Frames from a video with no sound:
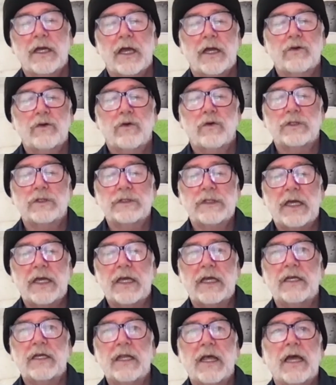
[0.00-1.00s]
And of course,
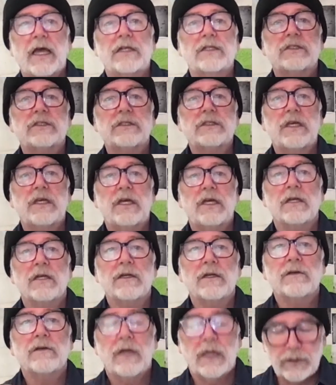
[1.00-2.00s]
in that
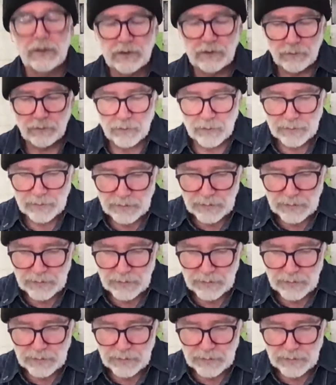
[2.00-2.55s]
skin, as you will